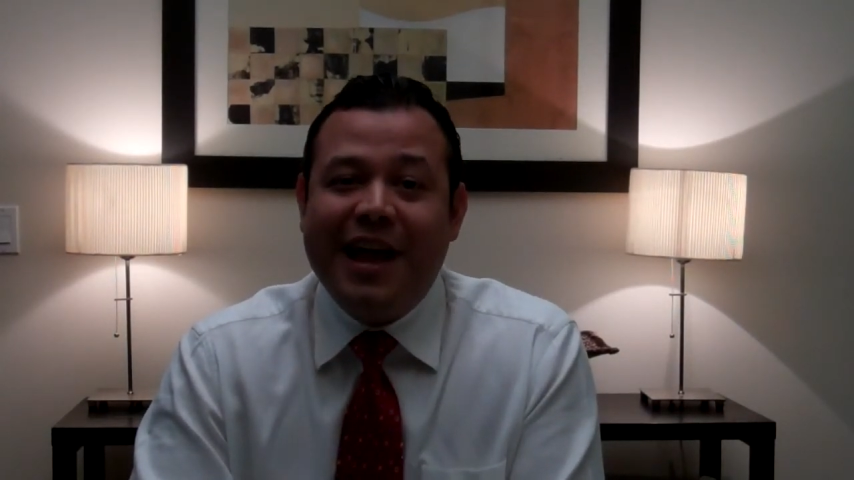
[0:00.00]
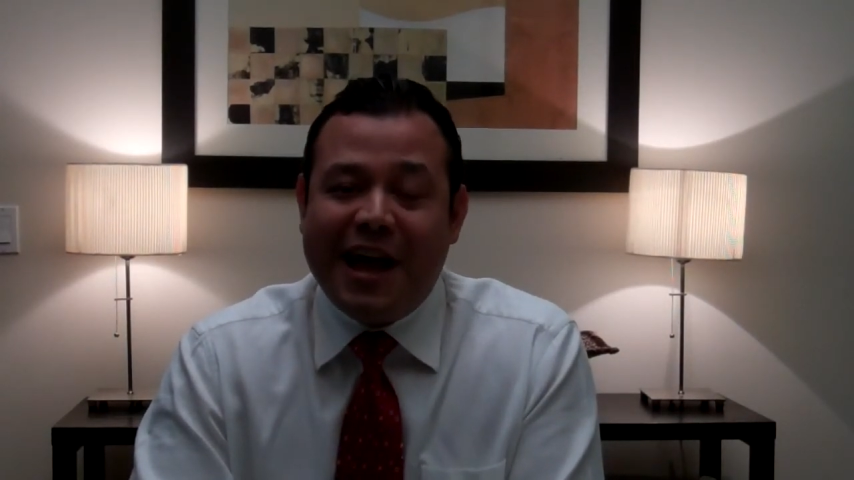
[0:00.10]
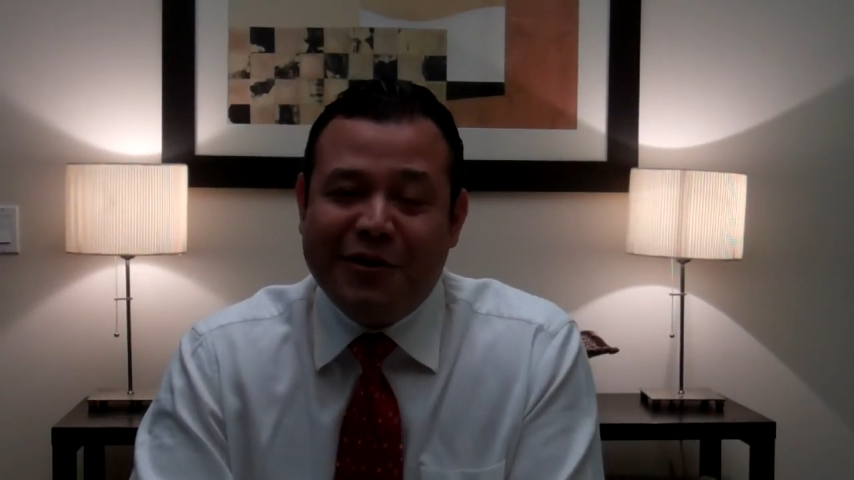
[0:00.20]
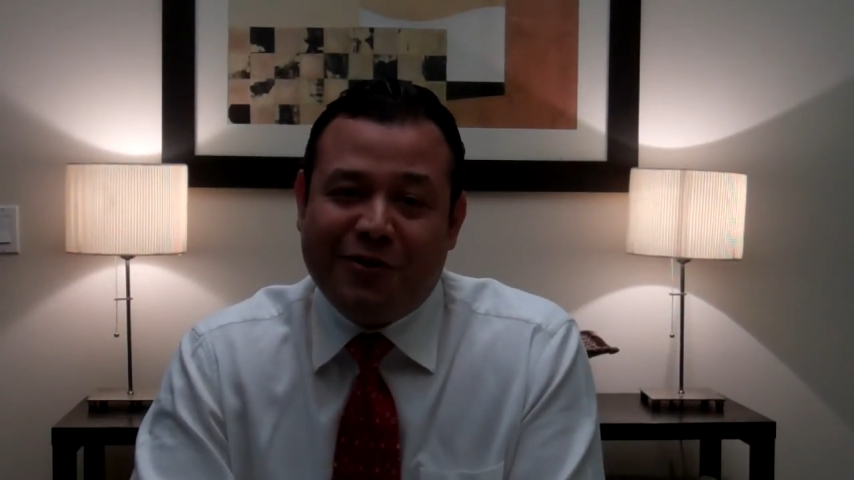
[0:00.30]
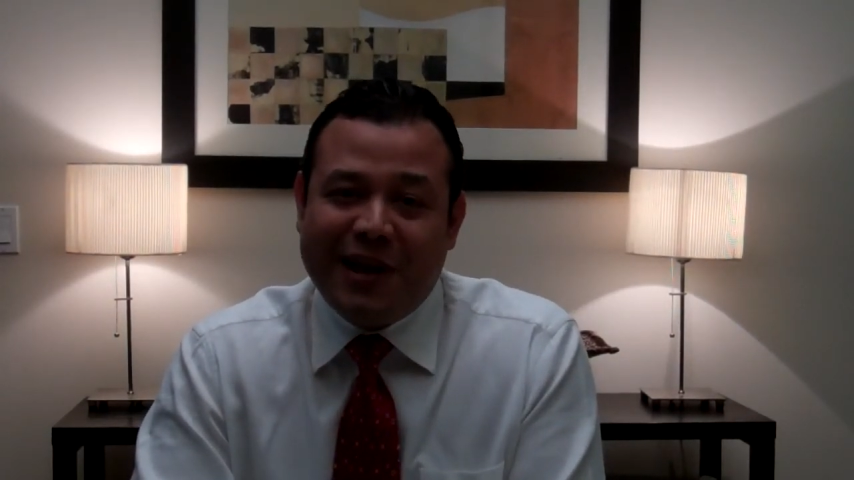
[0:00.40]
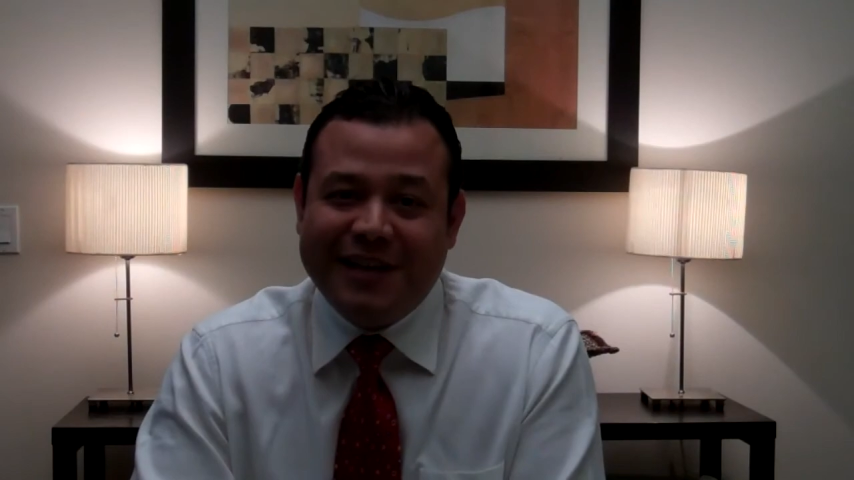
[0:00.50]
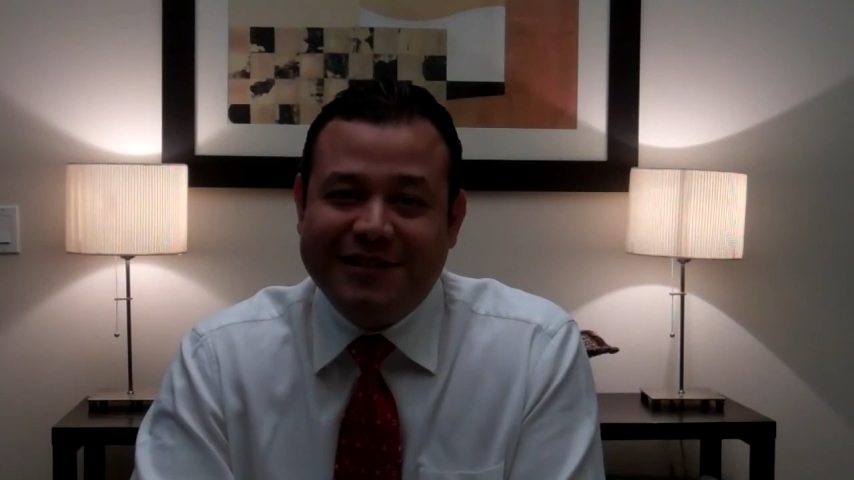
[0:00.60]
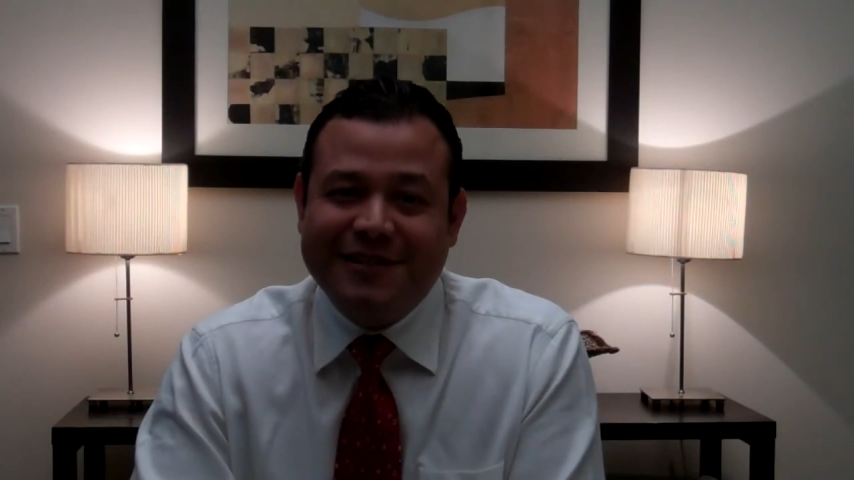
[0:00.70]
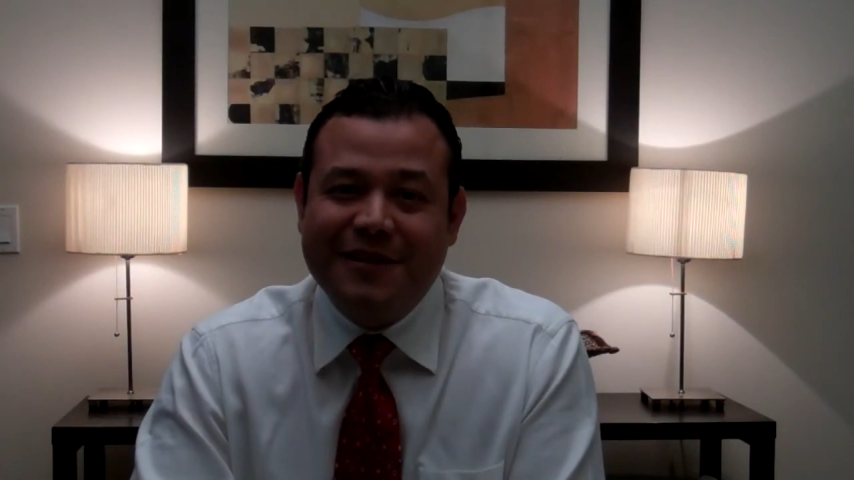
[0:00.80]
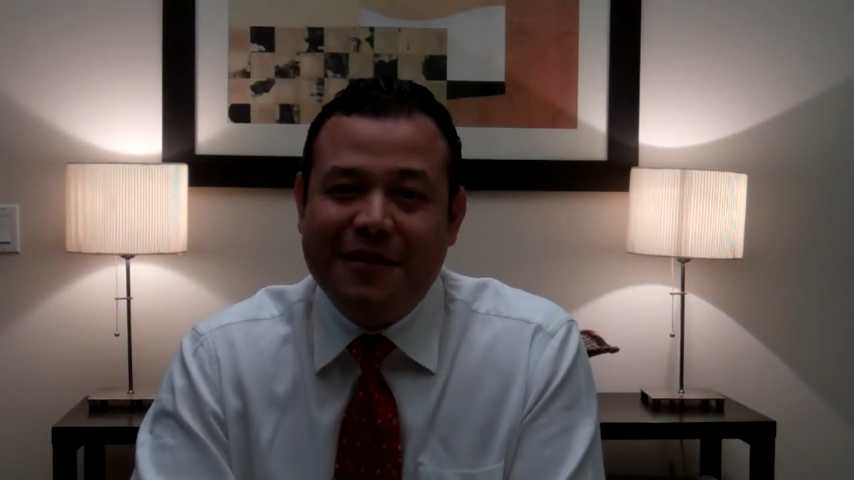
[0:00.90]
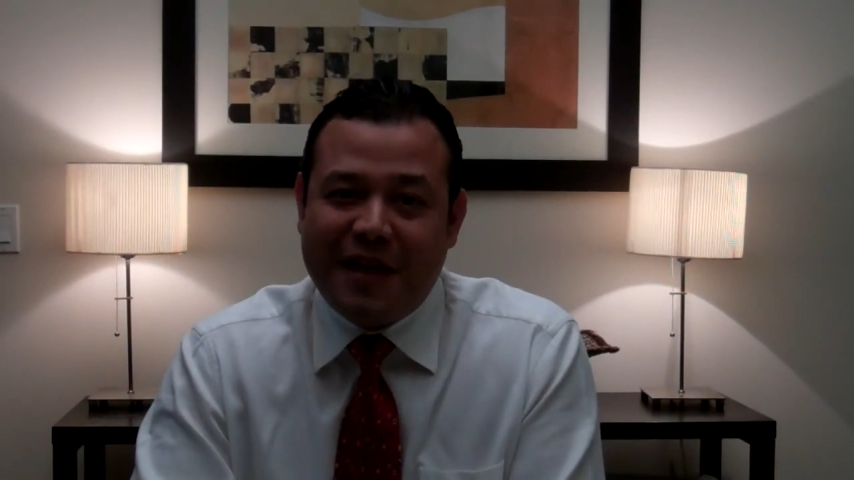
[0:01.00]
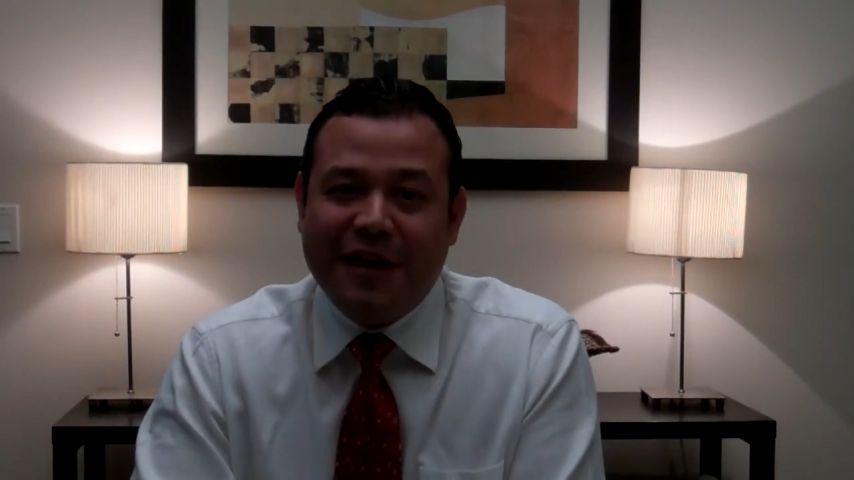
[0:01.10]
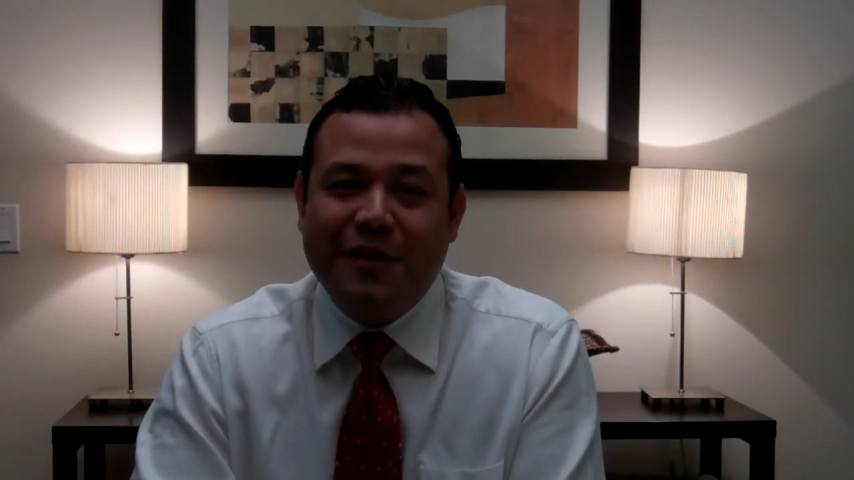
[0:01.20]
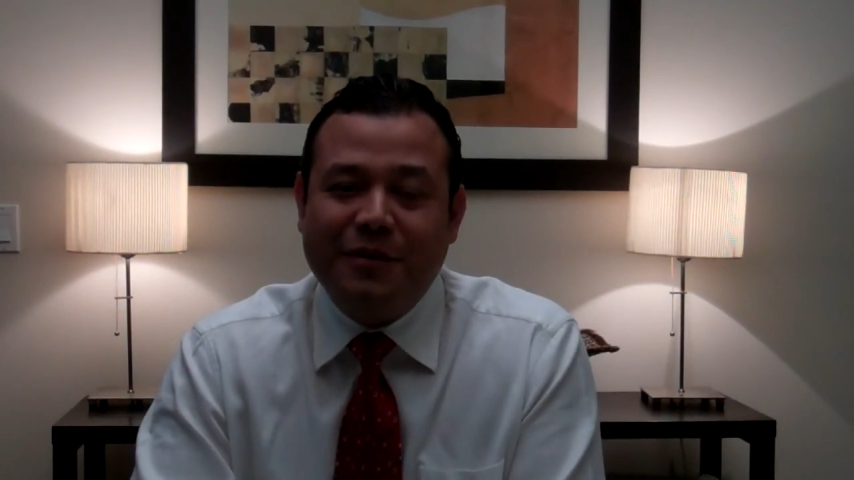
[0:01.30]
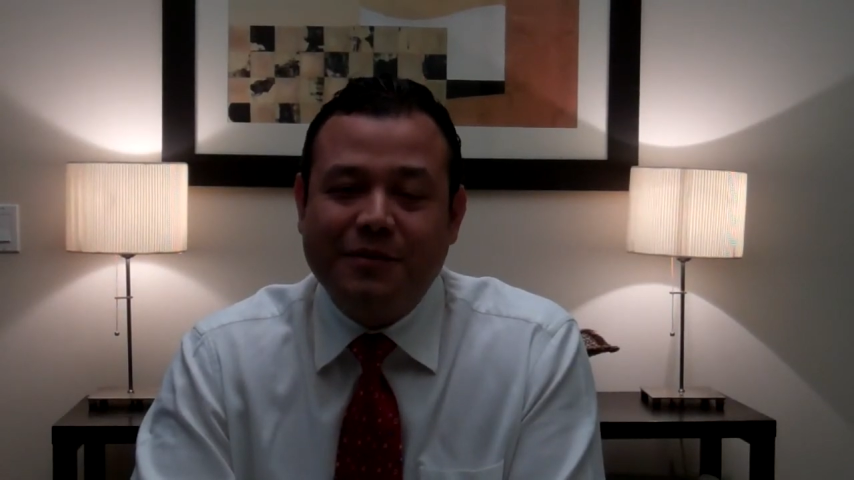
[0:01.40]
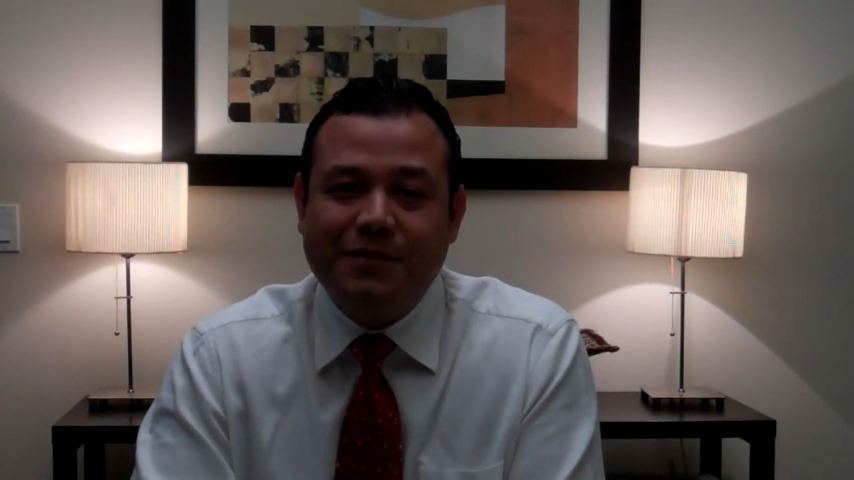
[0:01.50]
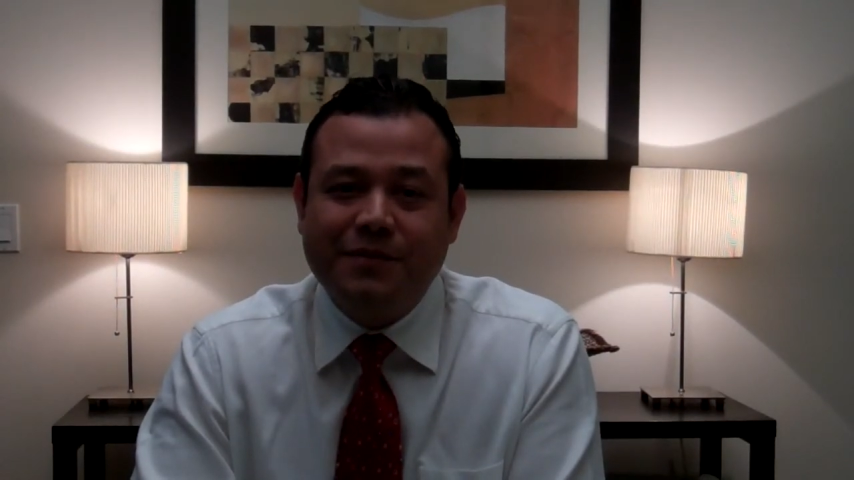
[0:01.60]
at Drai's. Thank you.